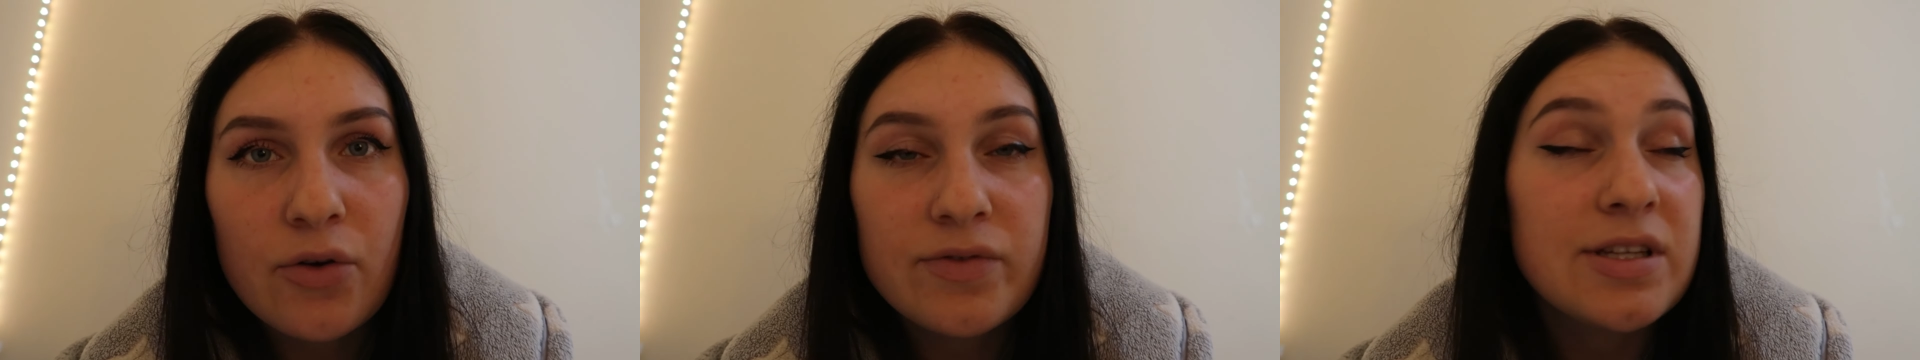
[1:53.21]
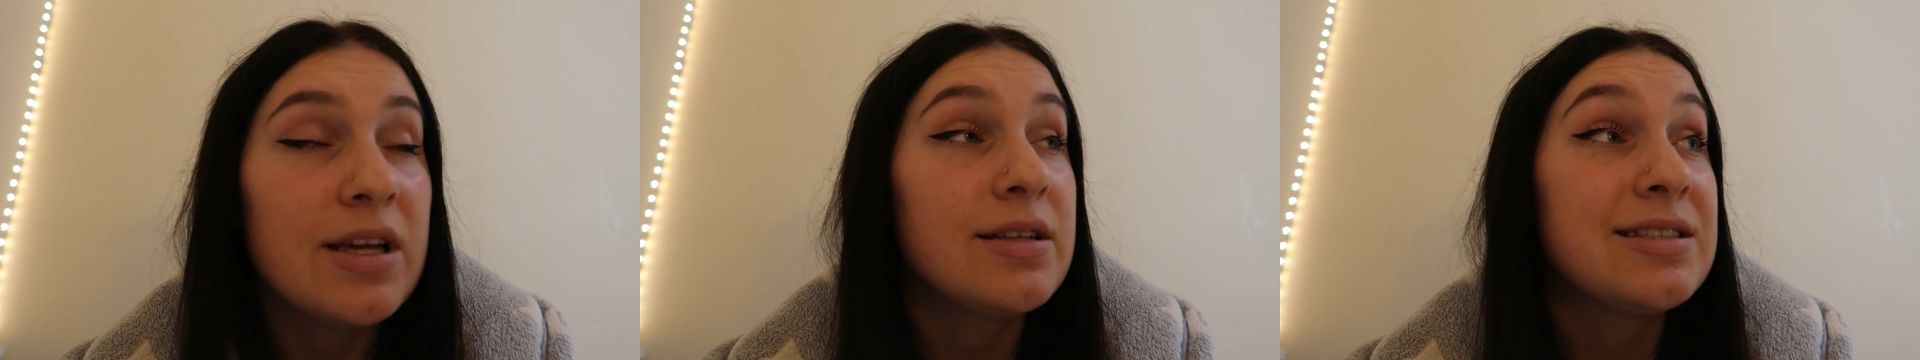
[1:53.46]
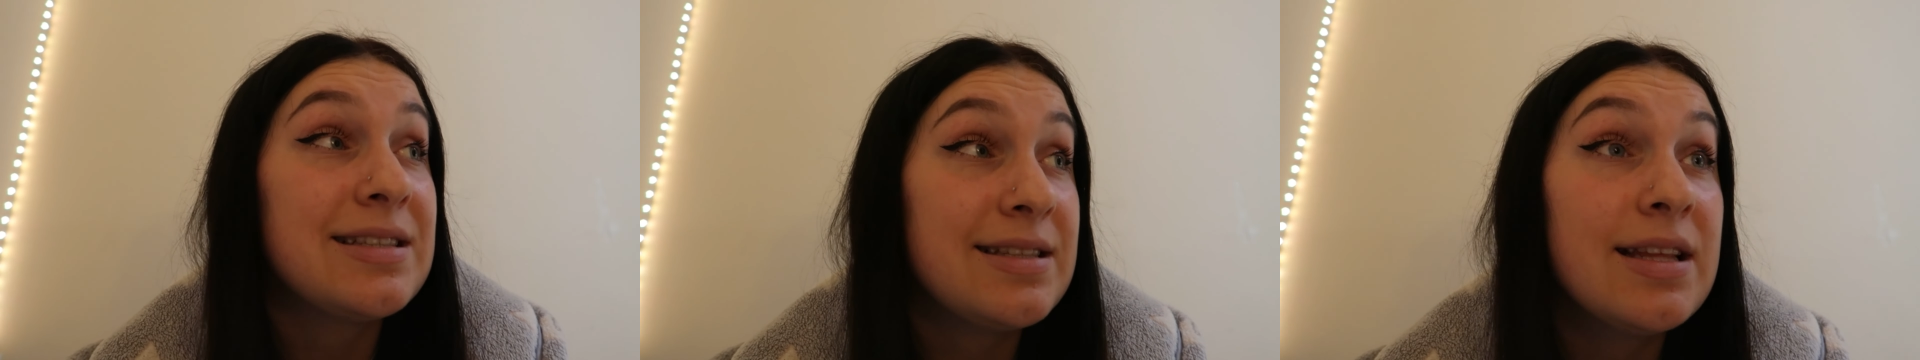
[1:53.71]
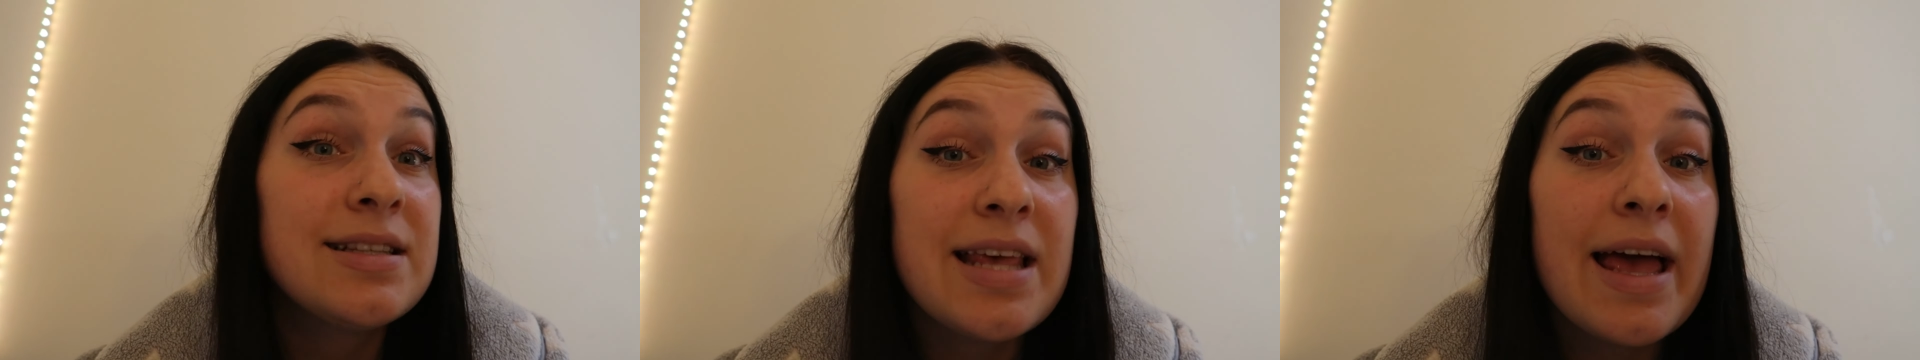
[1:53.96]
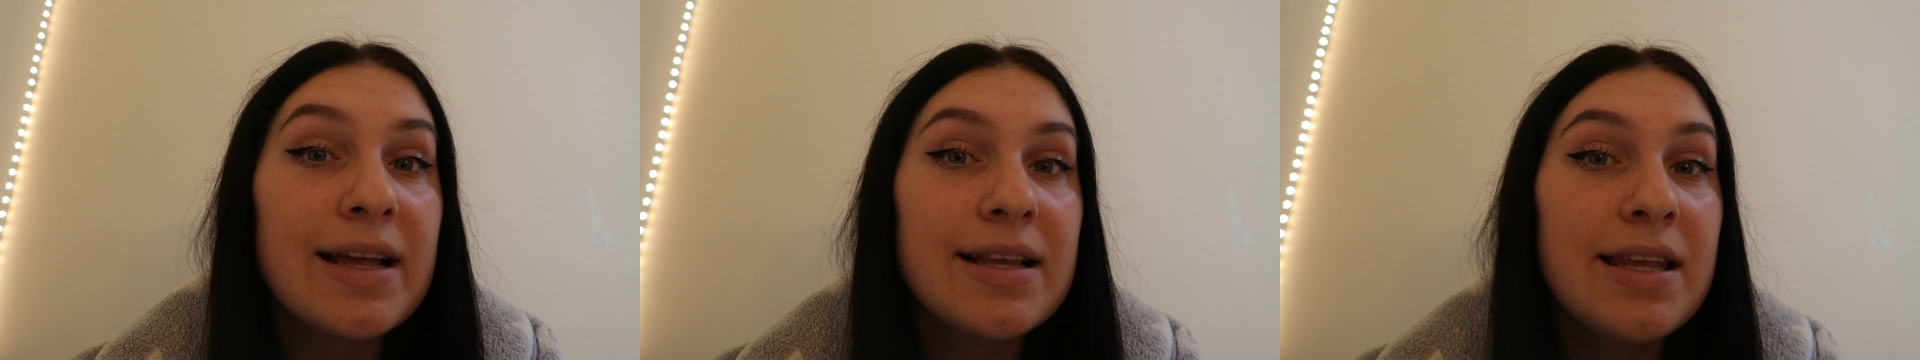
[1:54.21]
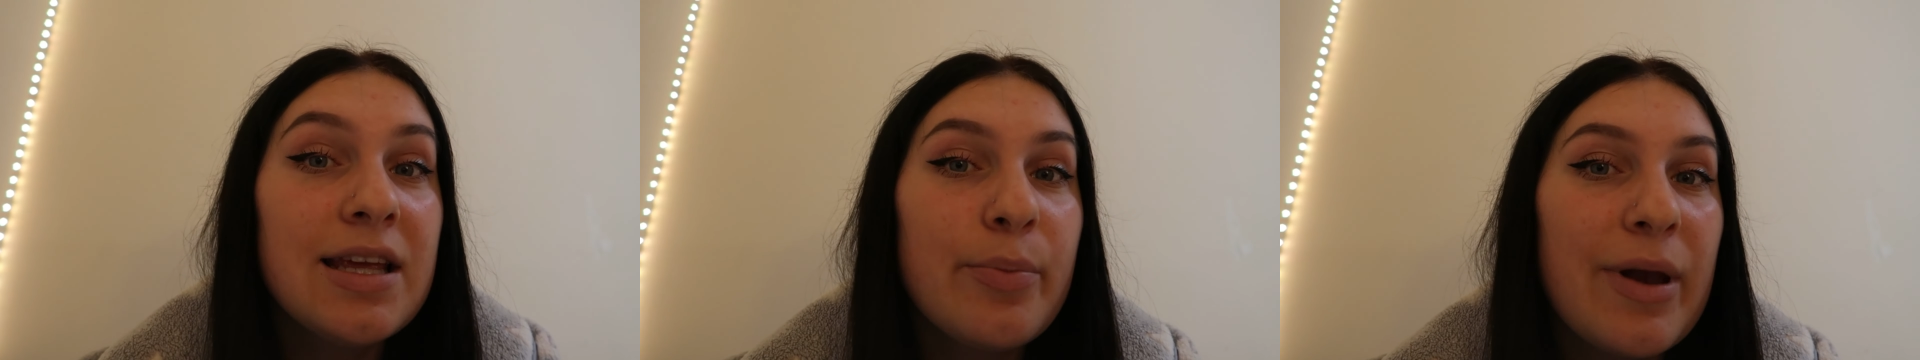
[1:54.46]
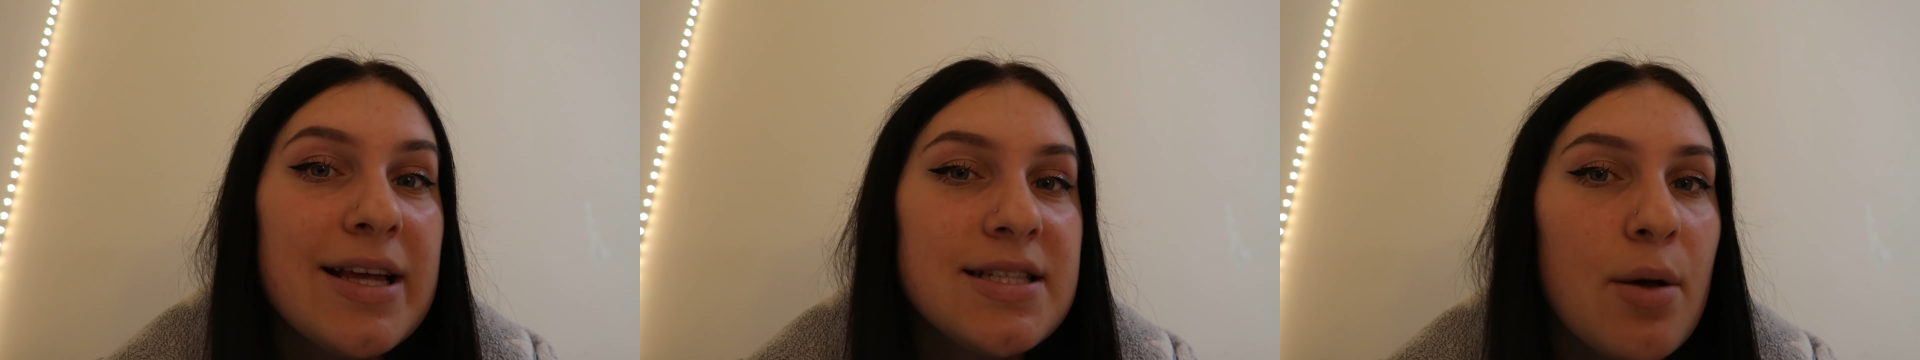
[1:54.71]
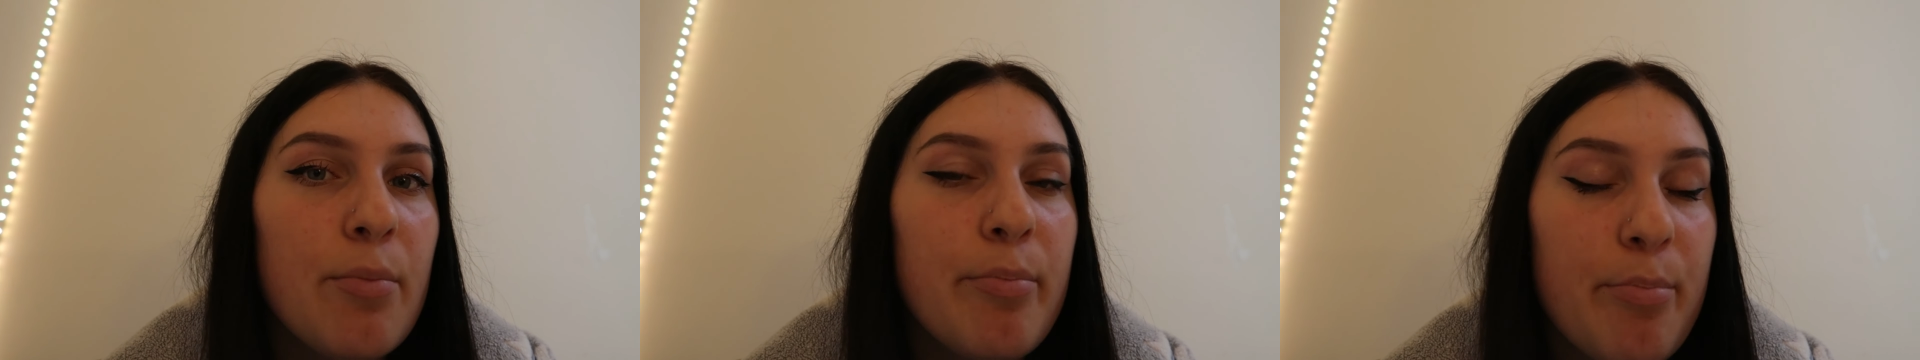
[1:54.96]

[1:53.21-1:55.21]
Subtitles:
Obviously the technique plays a